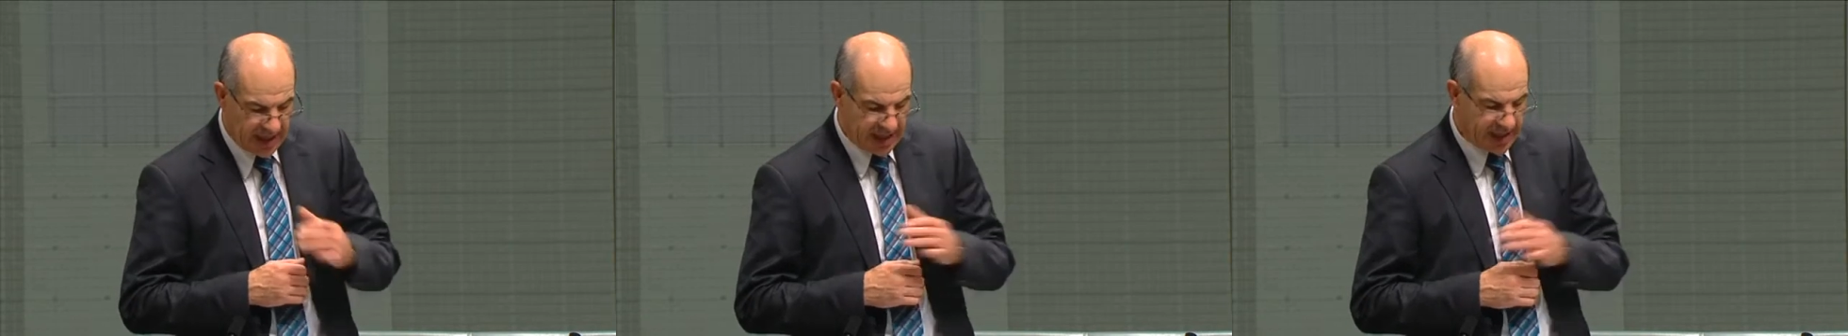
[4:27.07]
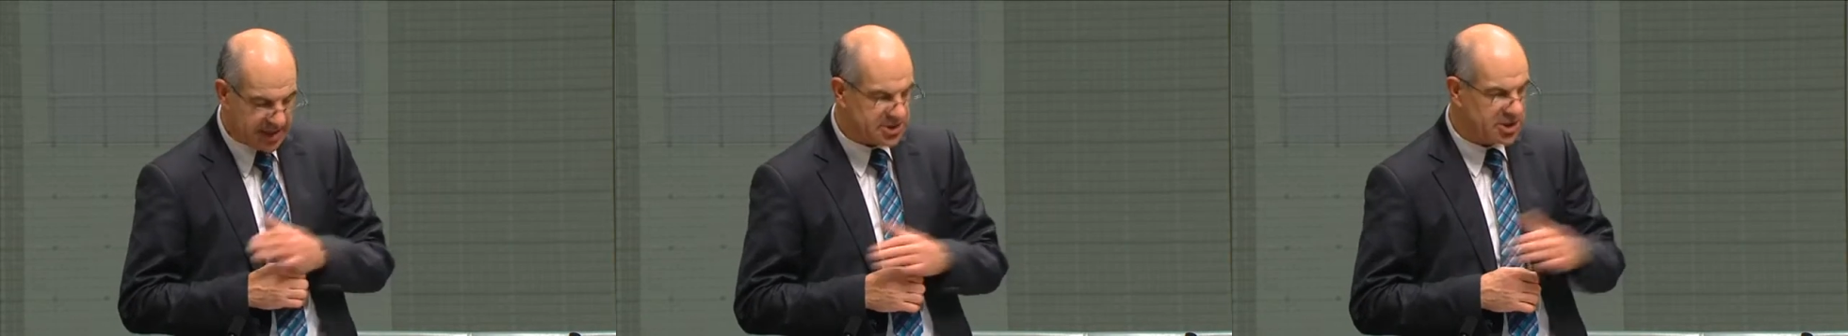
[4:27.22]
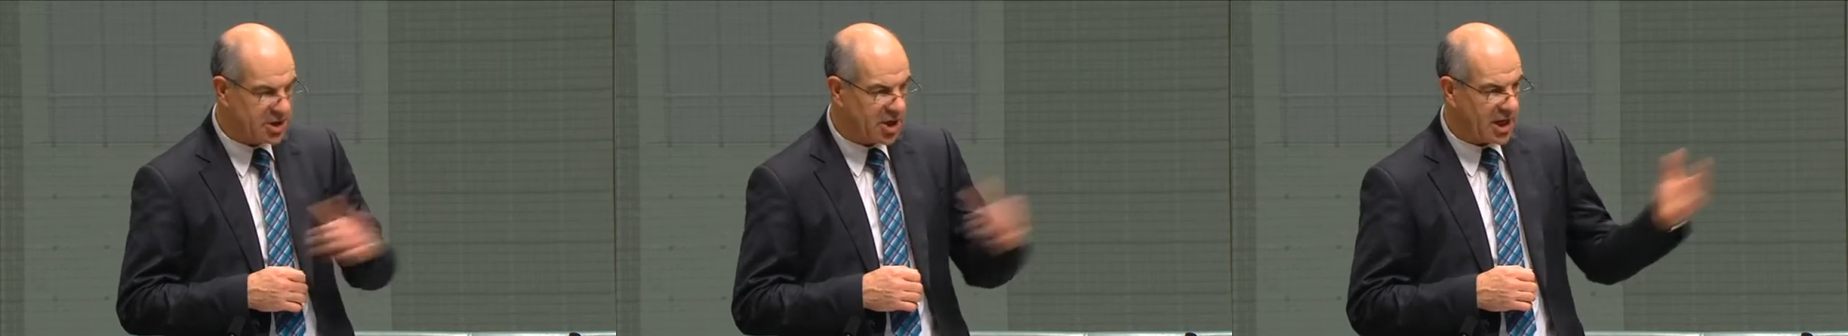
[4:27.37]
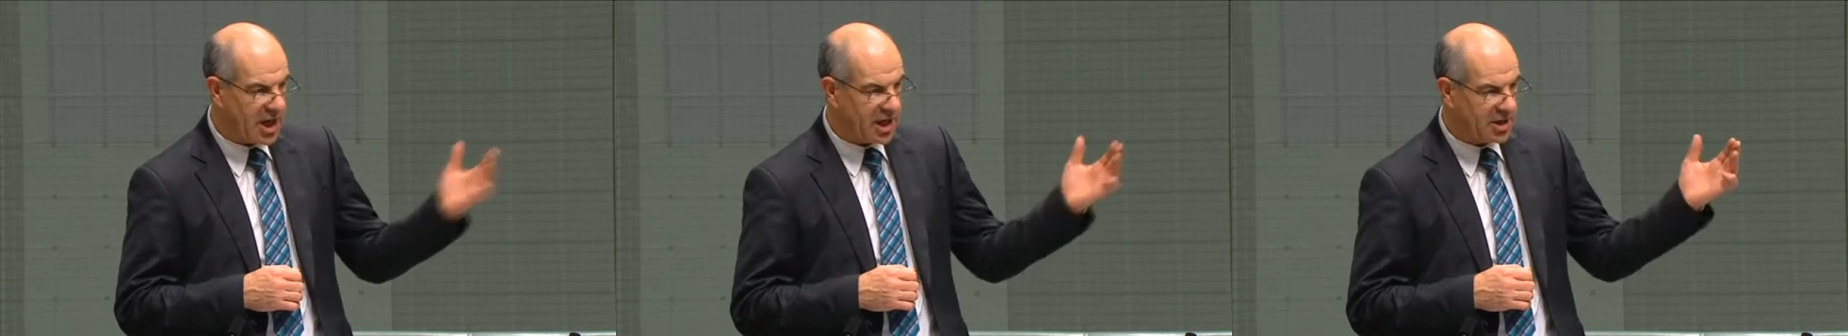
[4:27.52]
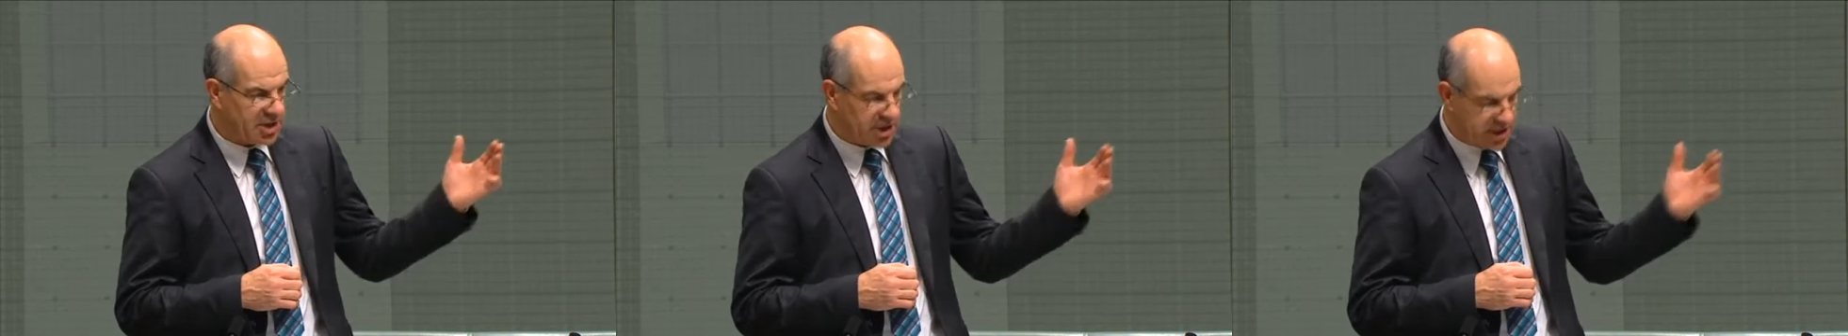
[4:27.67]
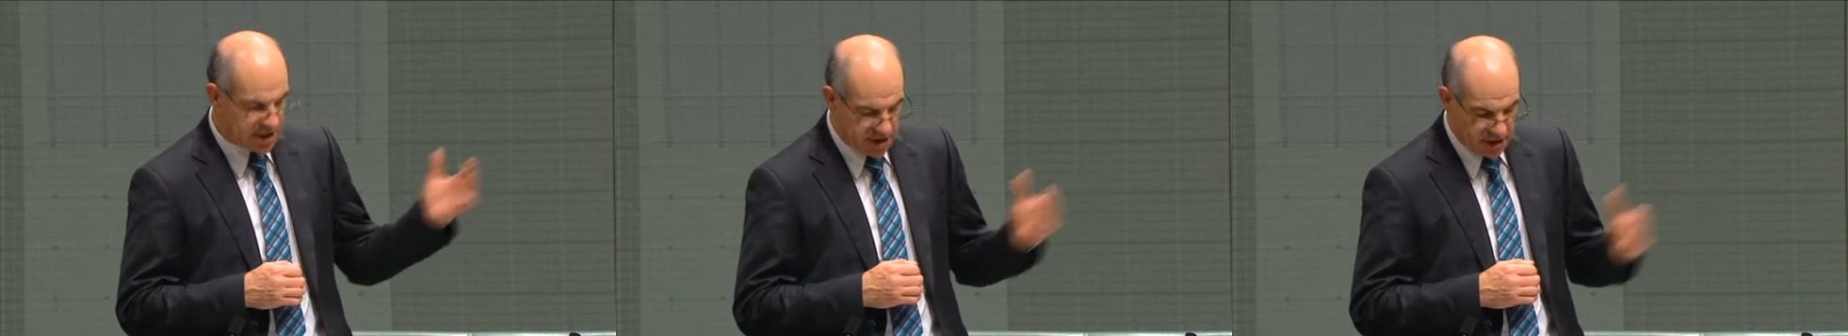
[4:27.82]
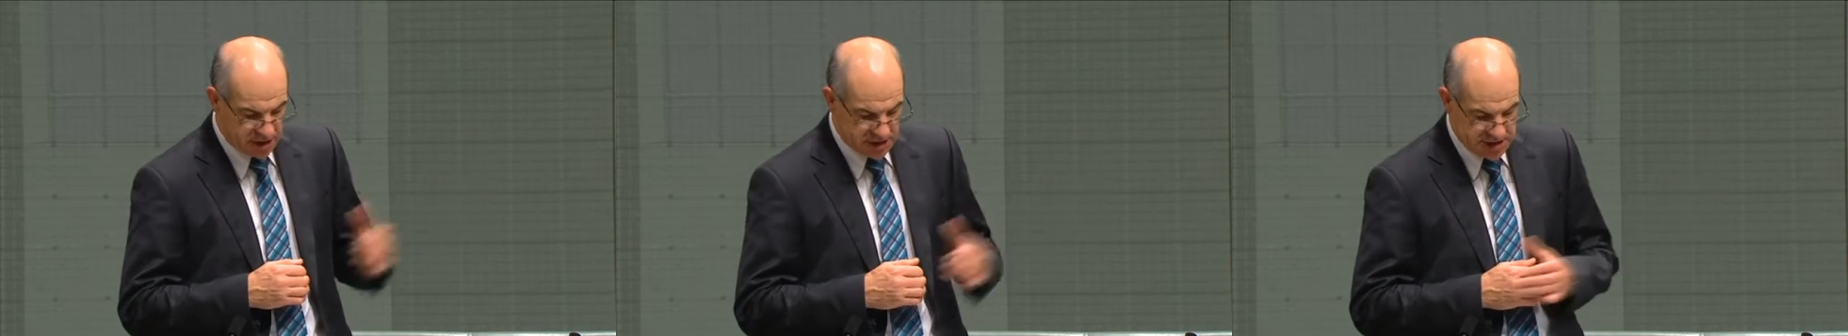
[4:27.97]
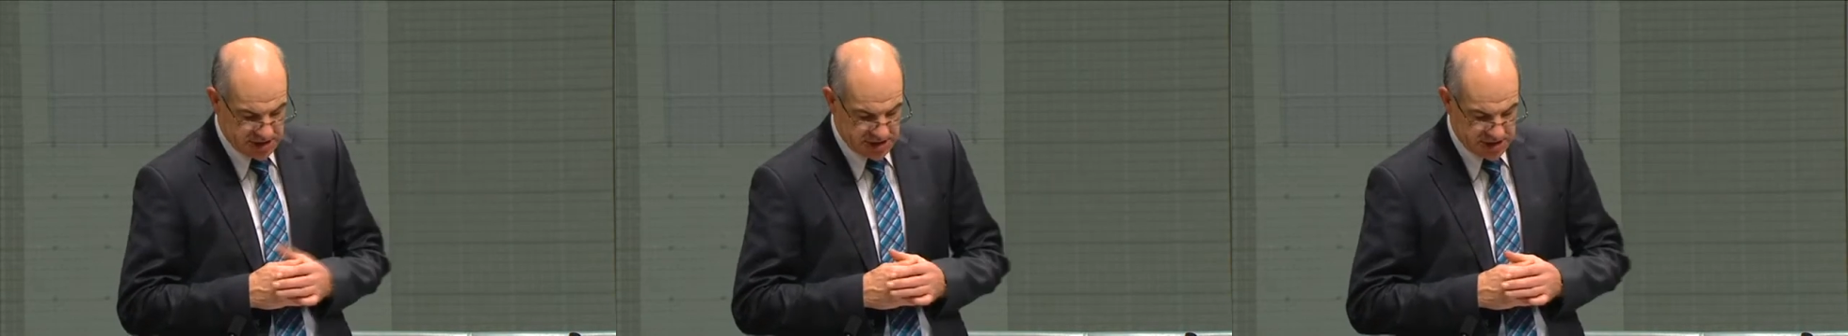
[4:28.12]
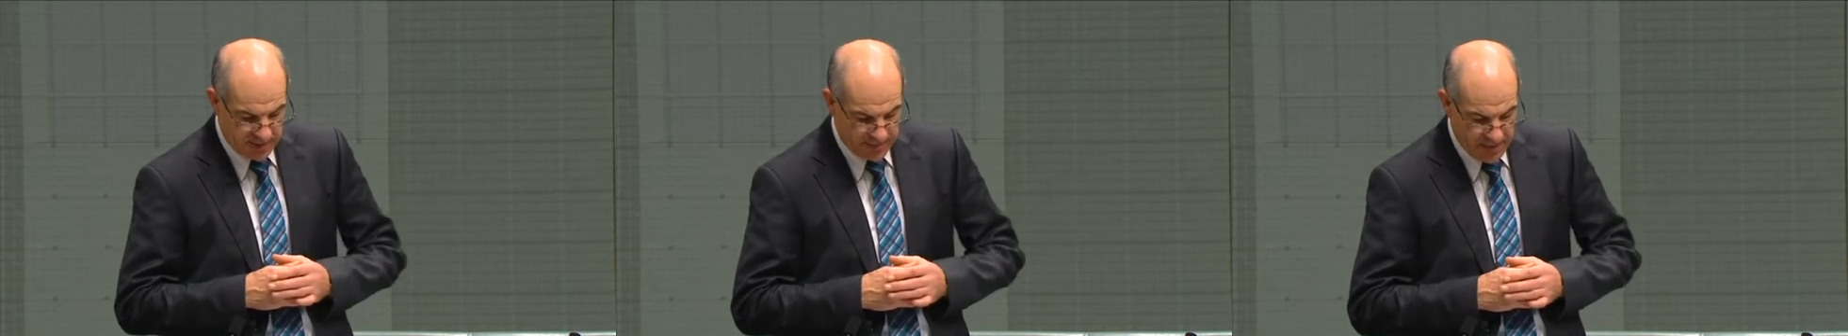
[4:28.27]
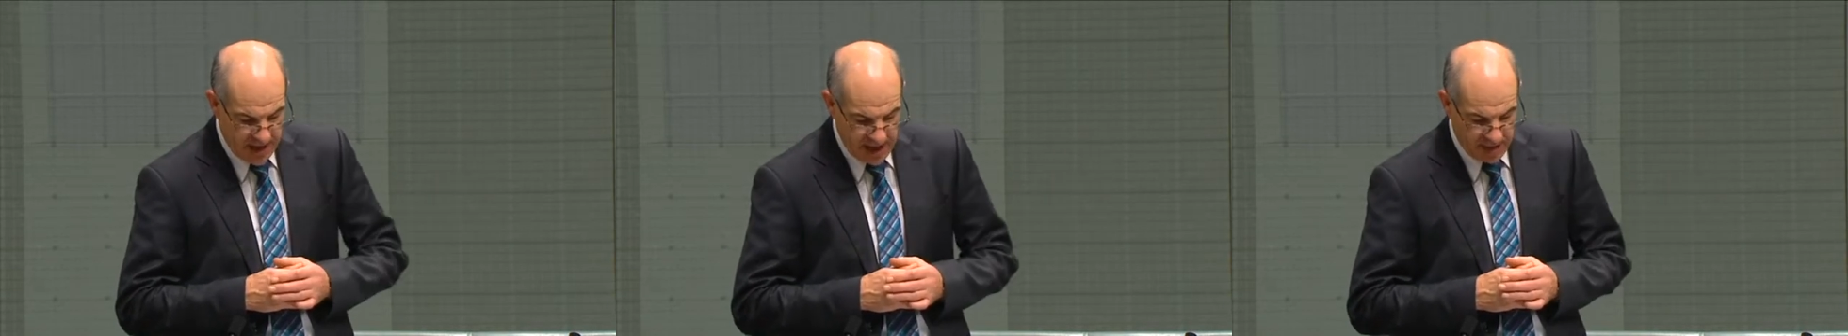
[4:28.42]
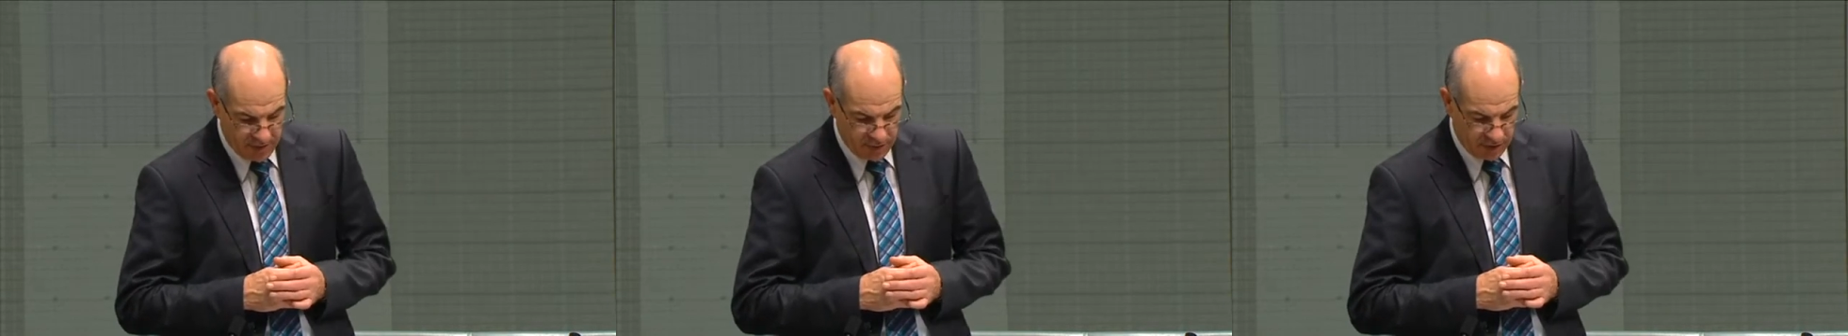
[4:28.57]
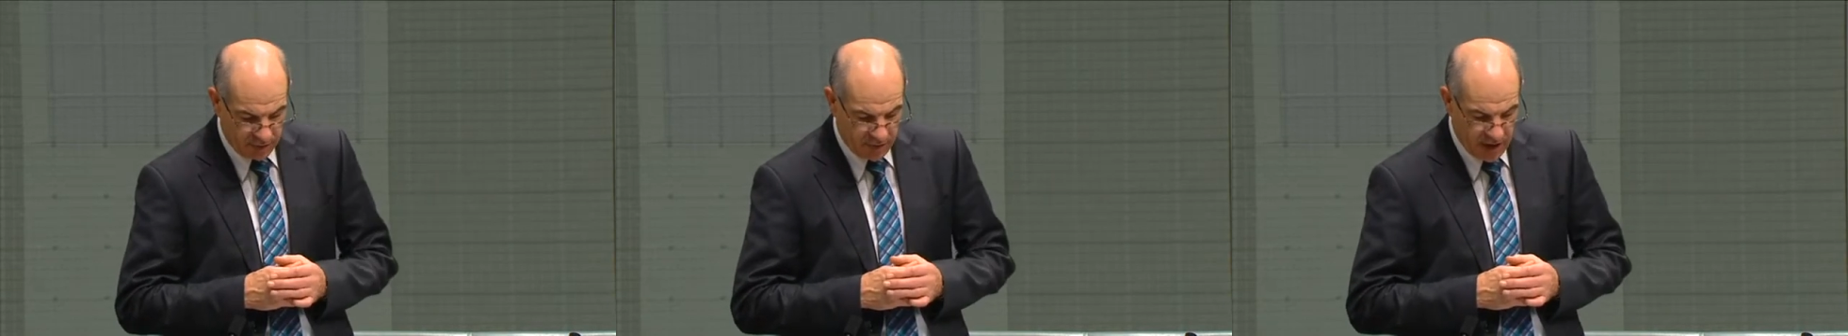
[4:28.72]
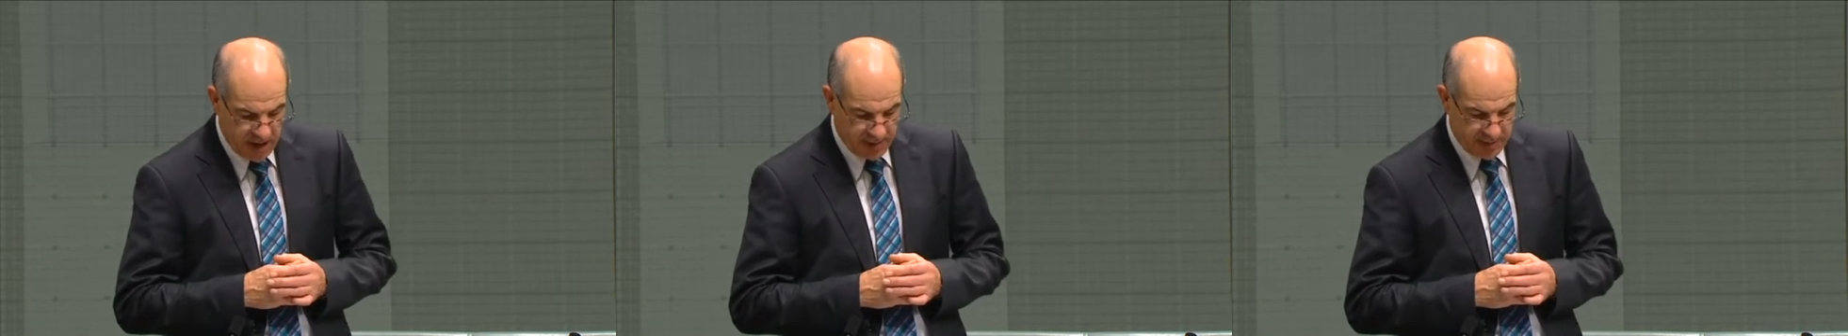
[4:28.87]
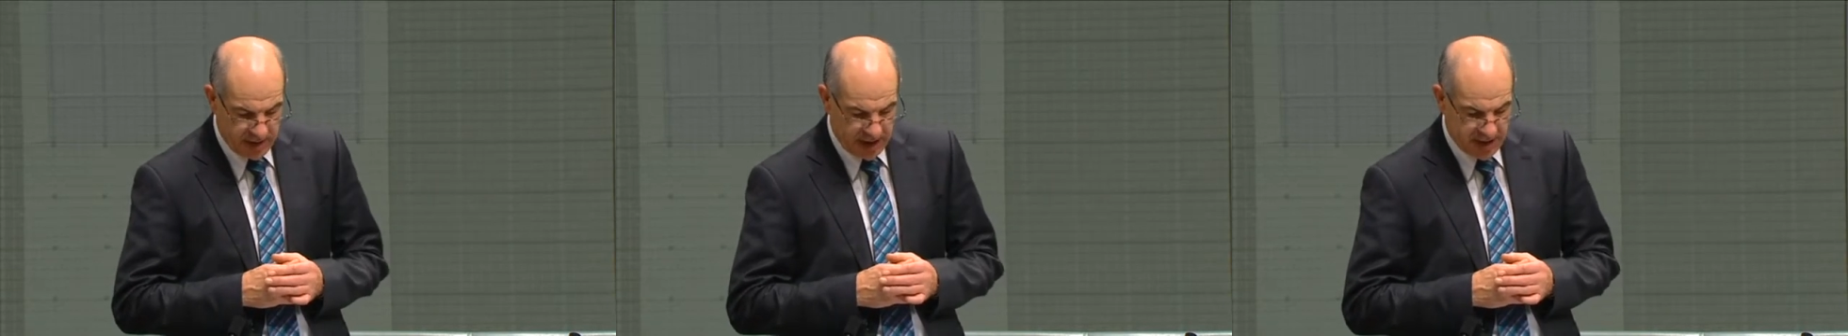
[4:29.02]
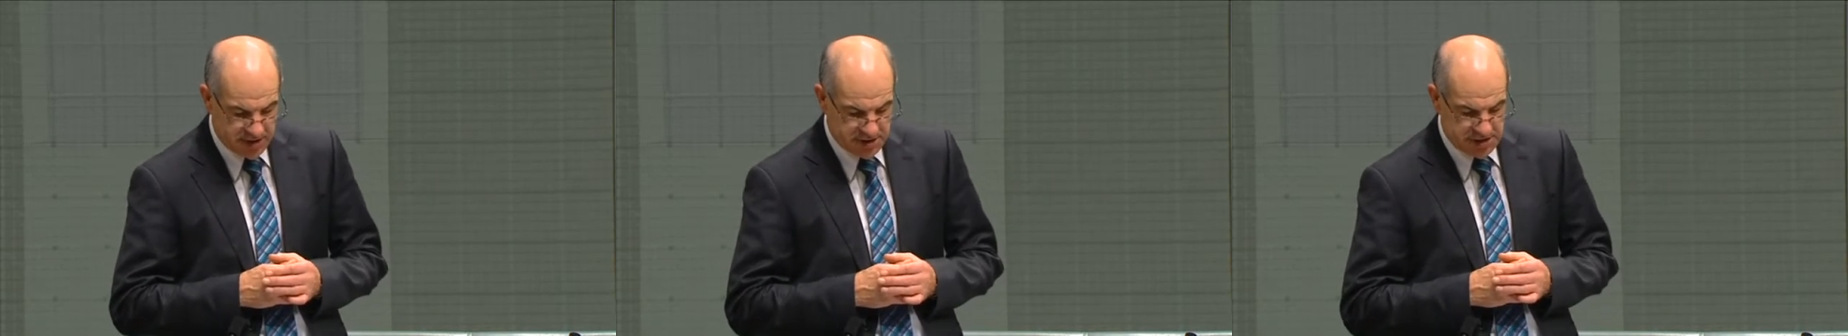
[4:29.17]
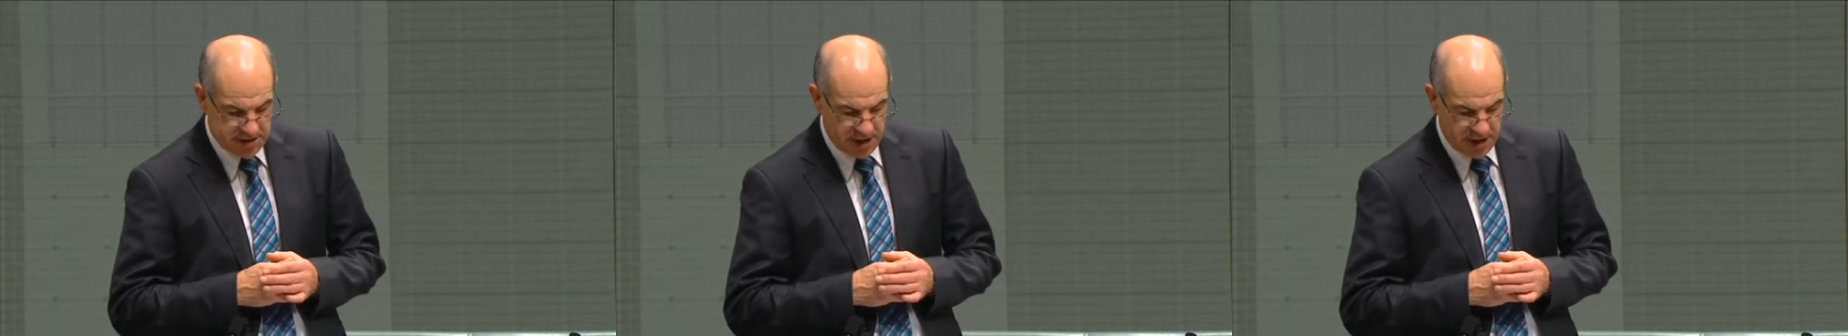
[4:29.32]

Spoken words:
is not only used as a battering ram against